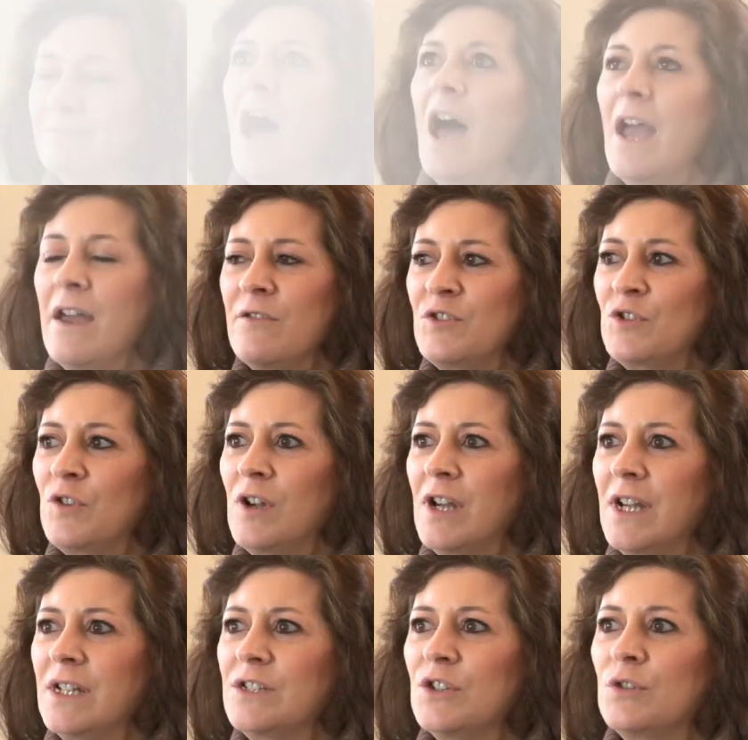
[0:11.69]
I have
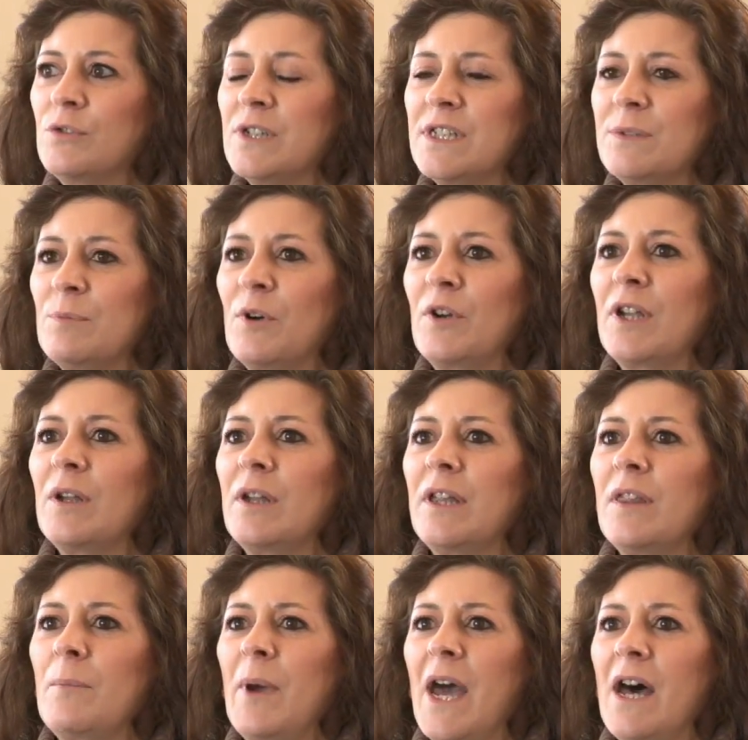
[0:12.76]
tried to quit smoking
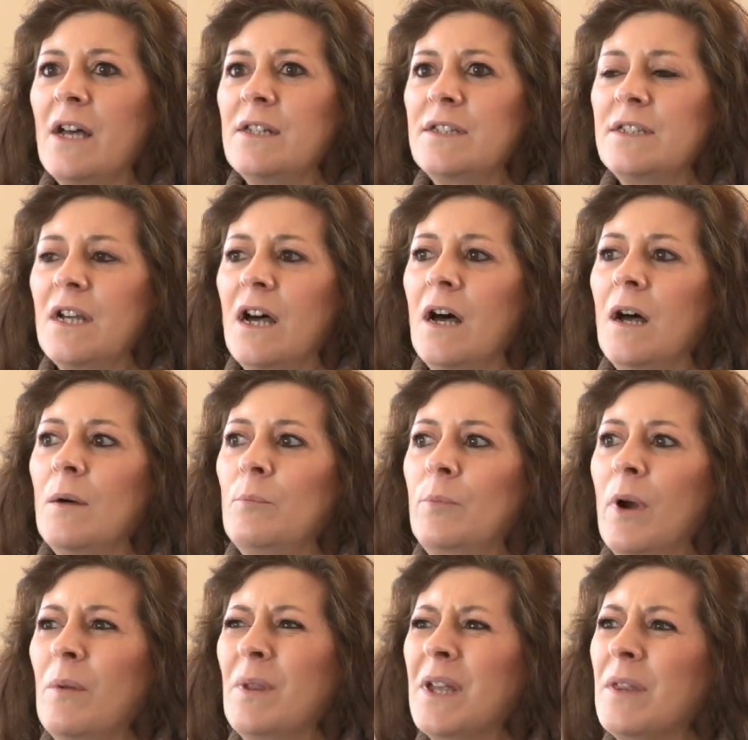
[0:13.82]
in the past, um,
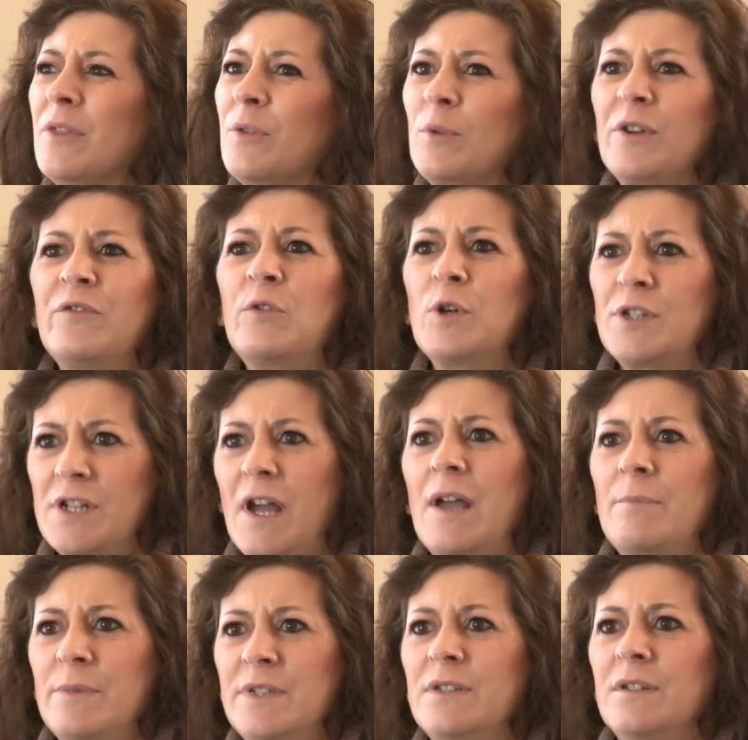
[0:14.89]
probably three, four
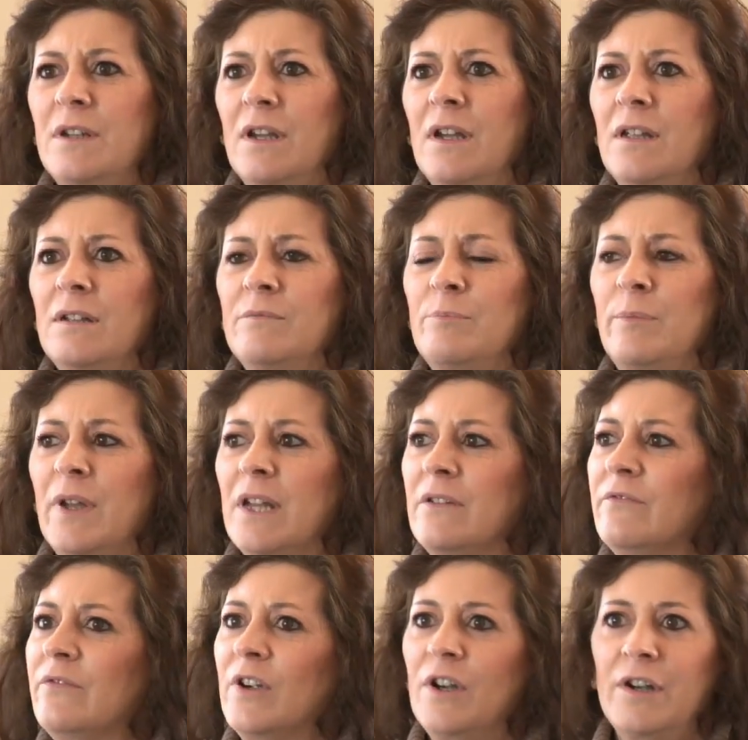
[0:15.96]
times, and
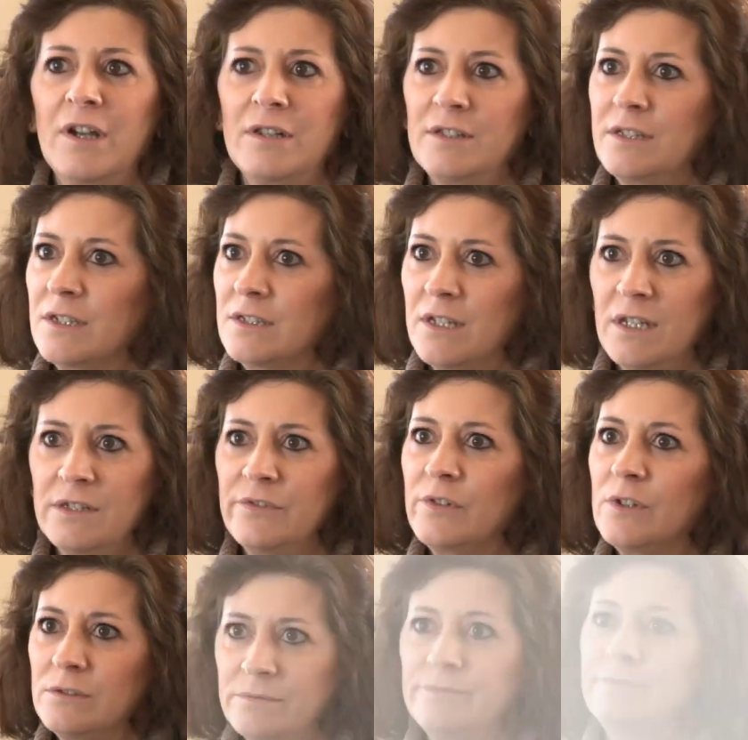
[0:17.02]
been very
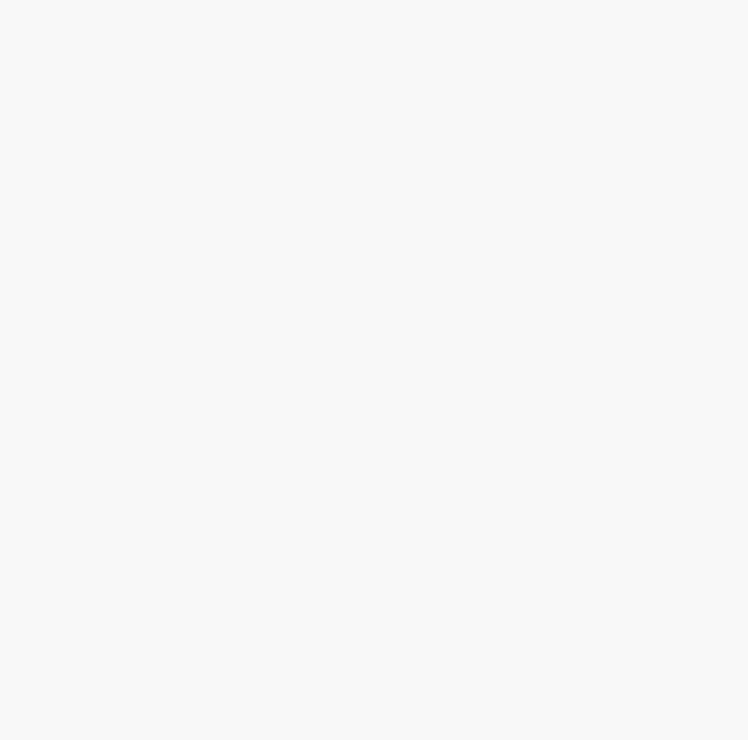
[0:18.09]
unsuccessful.